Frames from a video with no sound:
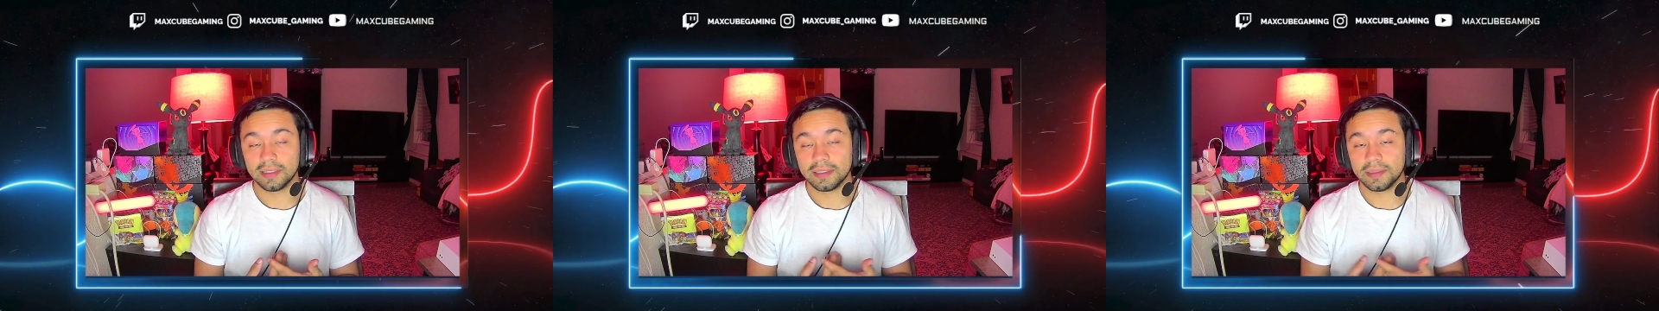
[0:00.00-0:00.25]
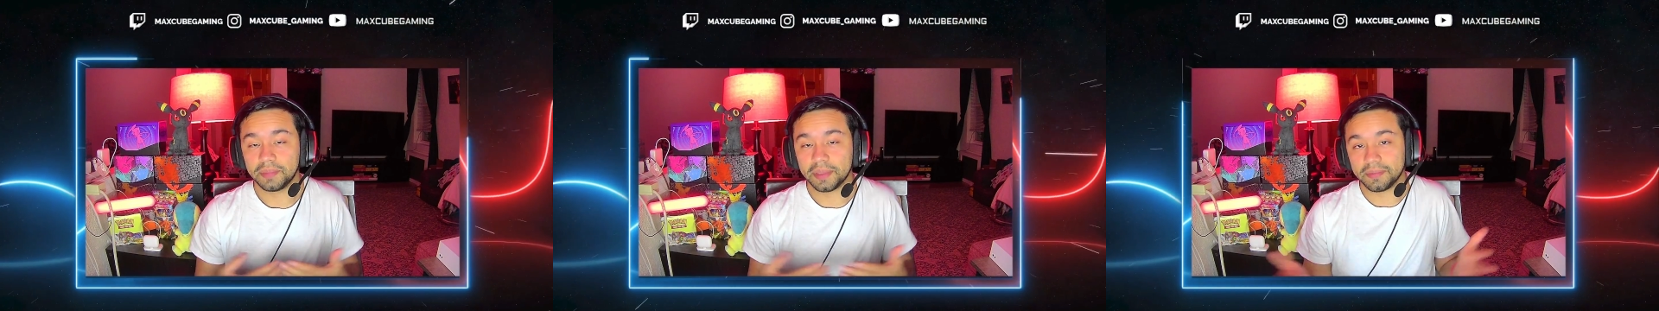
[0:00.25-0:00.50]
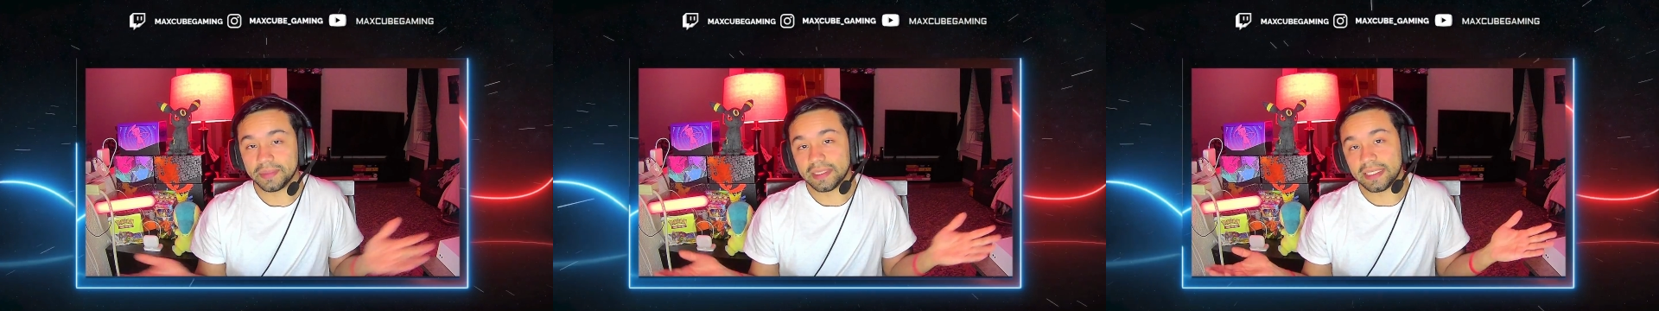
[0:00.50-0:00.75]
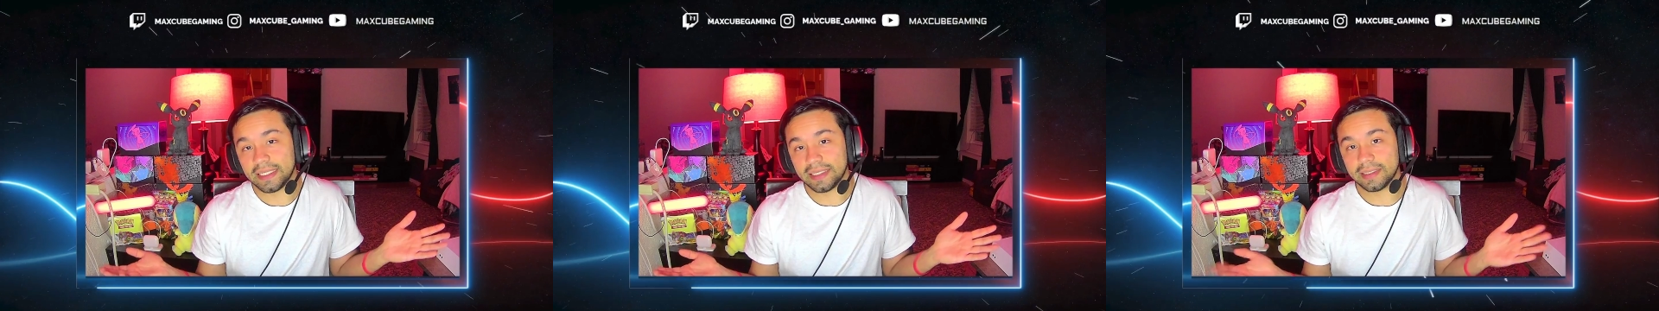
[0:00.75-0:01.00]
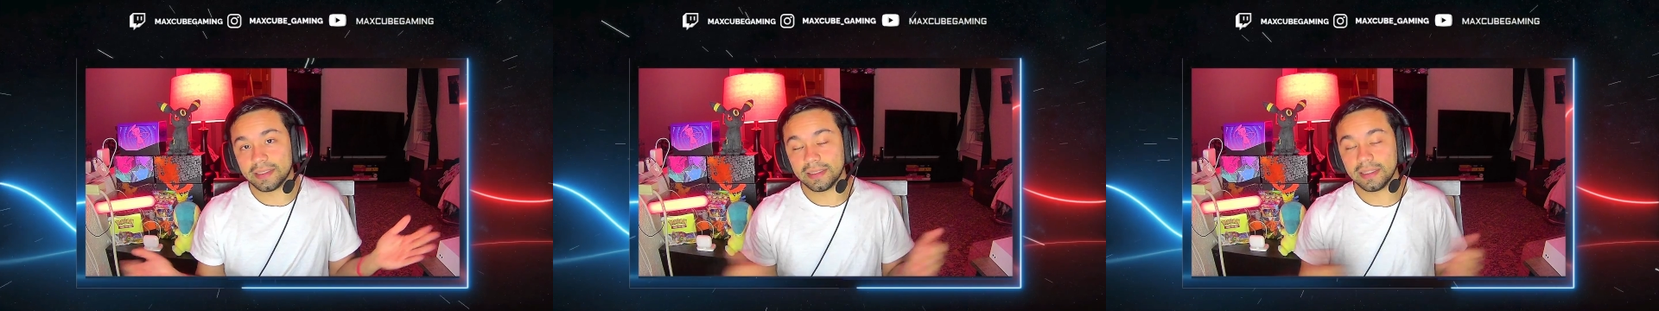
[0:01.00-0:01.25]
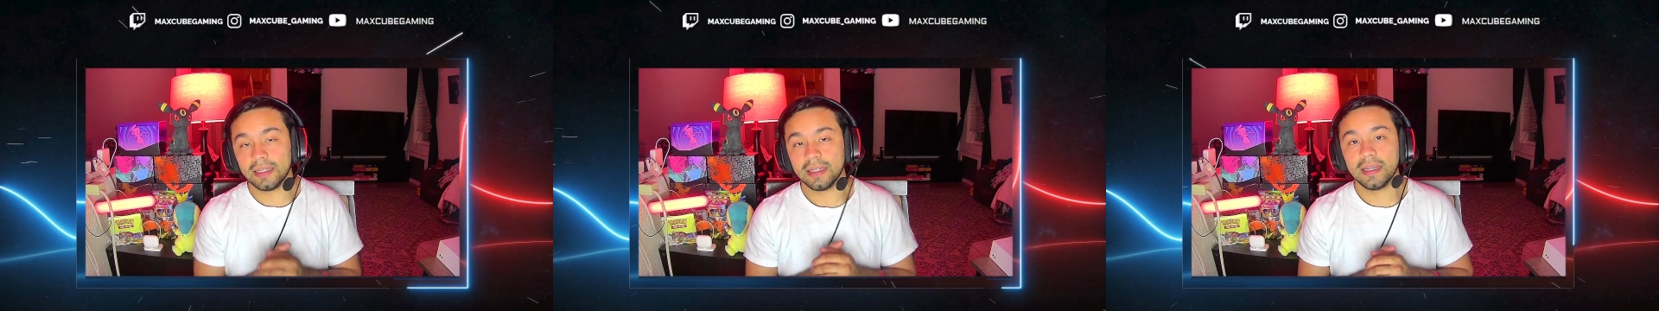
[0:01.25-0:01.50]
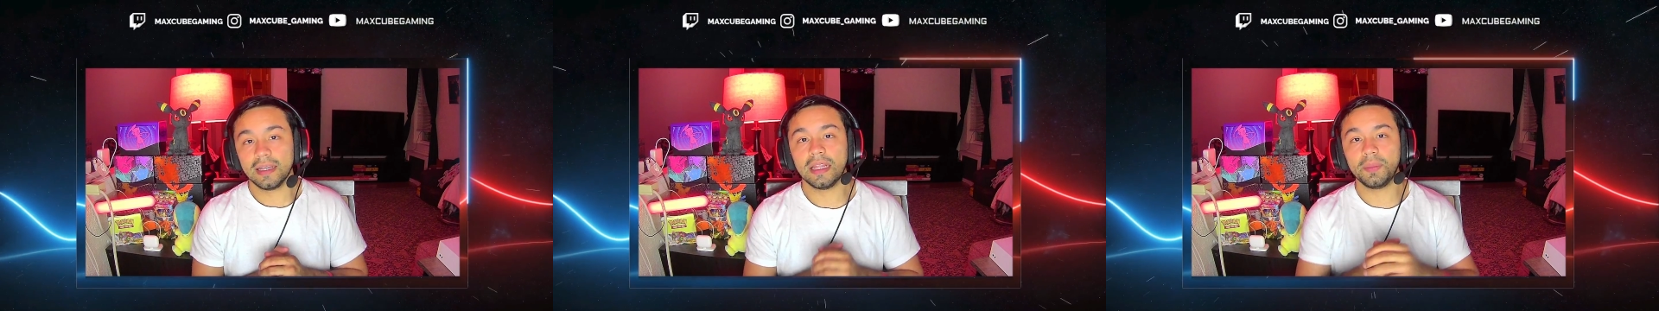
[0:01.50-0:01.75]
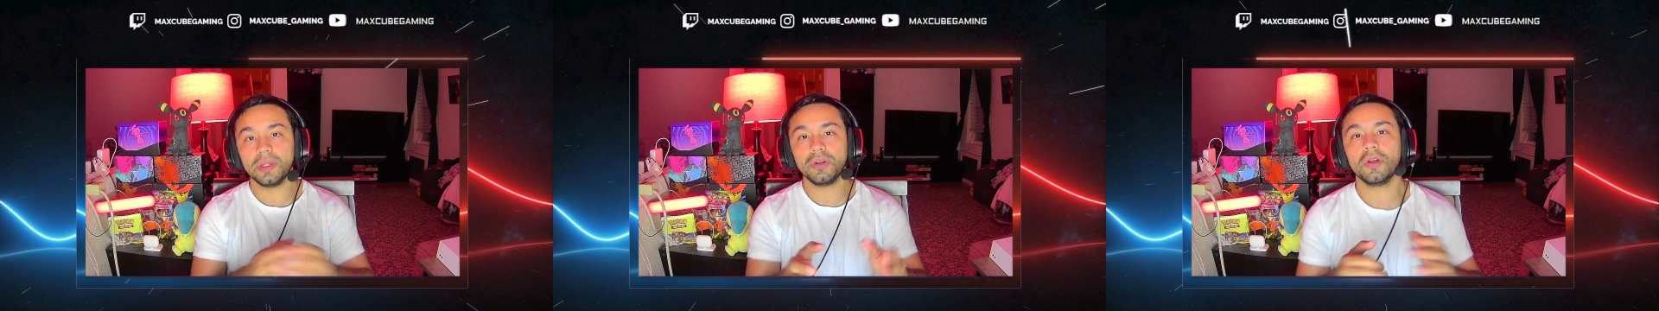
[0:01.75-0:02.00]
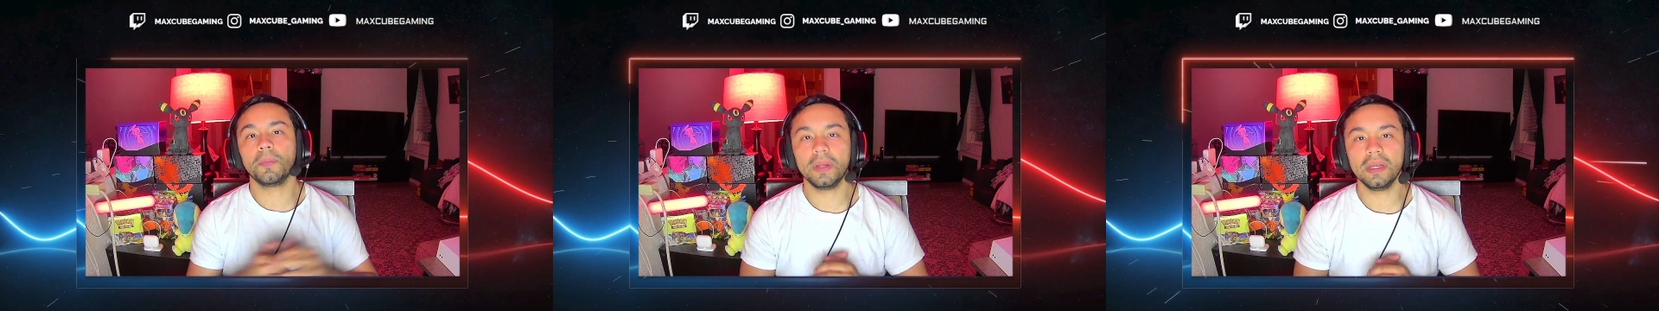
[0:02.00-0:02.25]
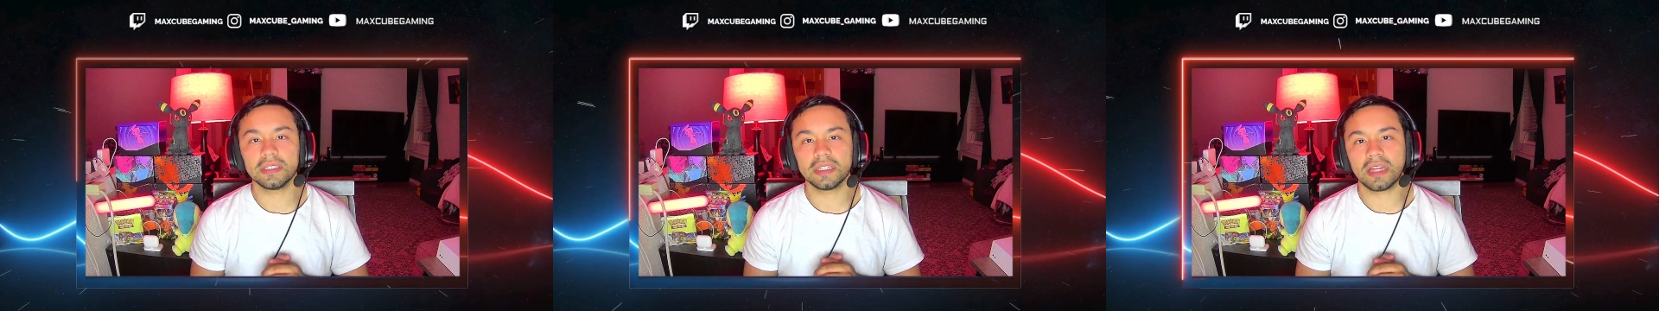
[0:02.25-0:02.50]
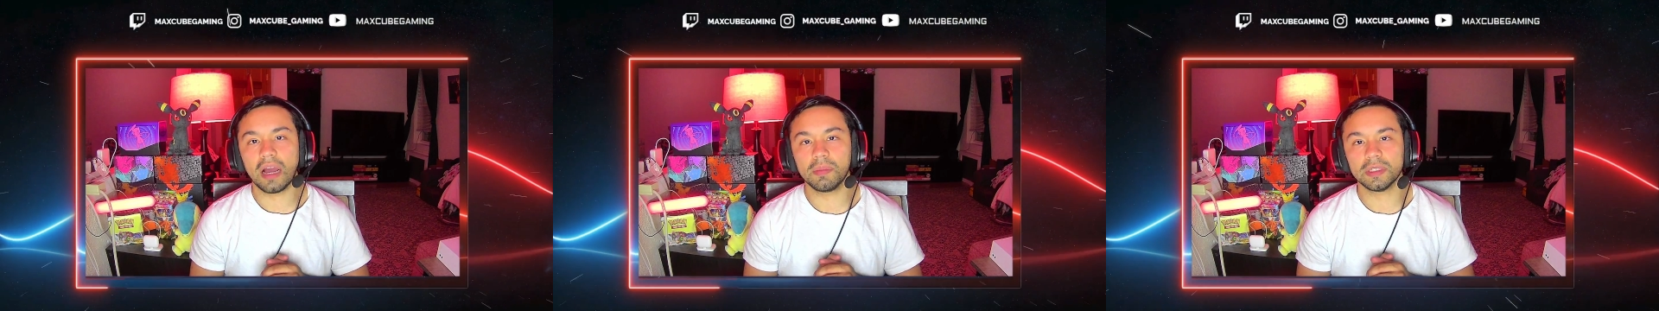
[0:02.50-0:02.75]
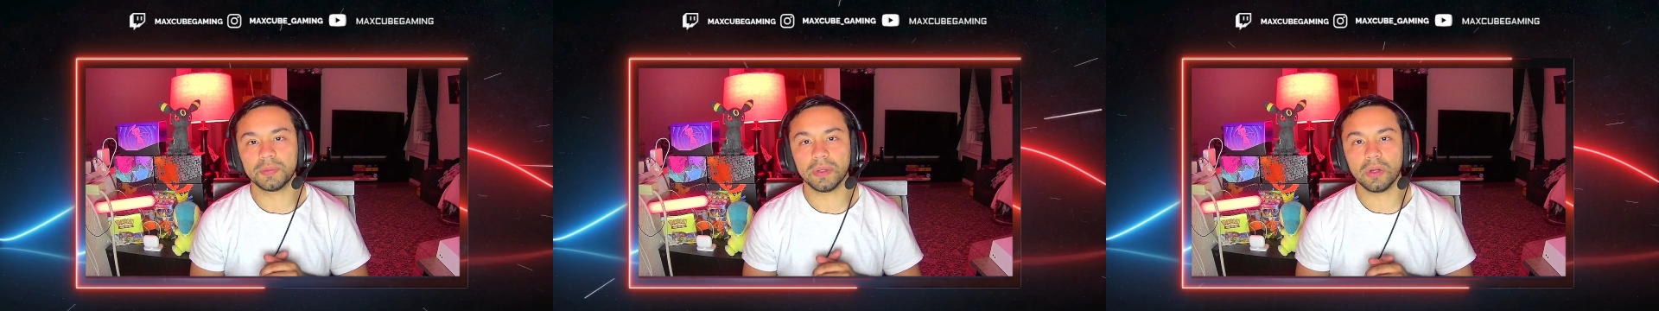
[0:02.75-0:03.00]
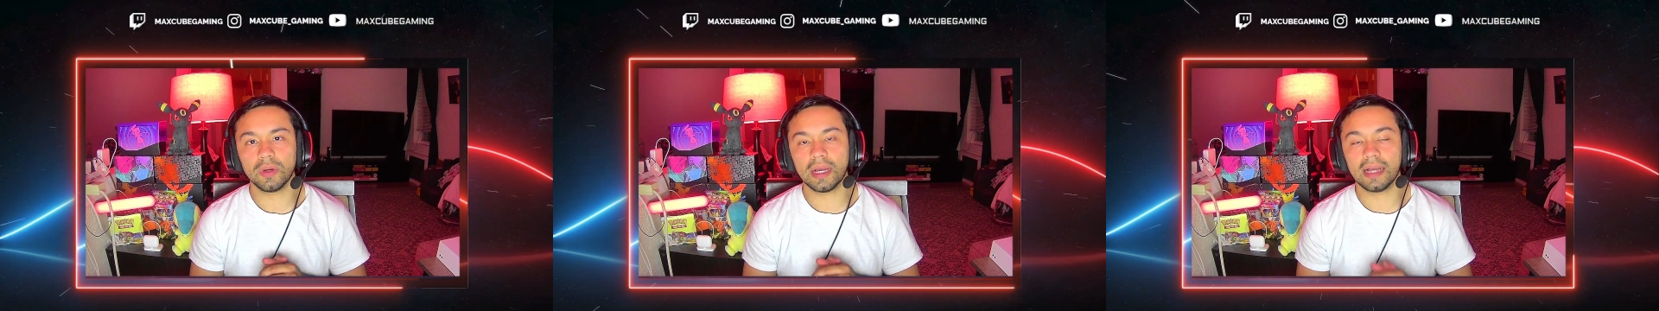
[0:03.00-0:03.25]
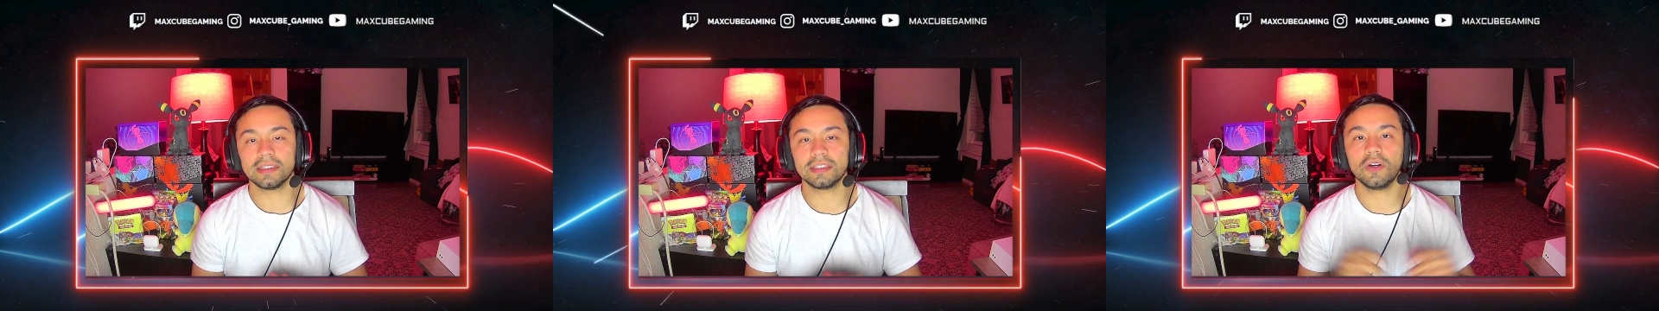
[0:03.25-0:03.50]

but eh, let me know your opinions in the comments below, guys.